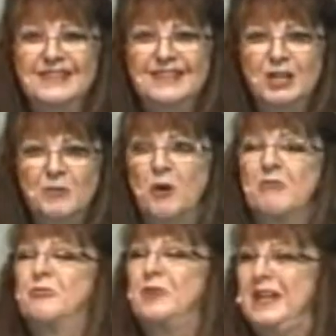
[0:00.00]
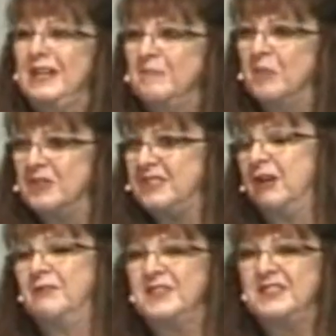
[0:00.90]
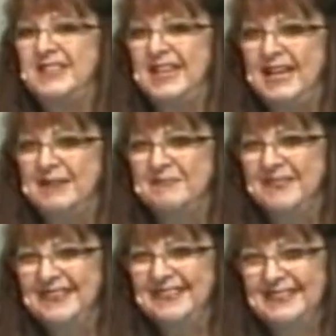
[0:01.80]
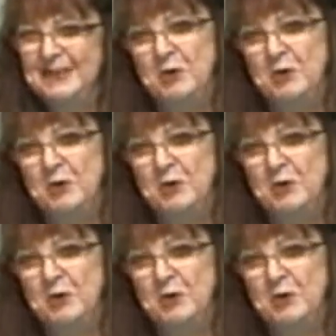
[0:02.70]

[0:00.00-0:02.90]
More freedom, more self-esteem, more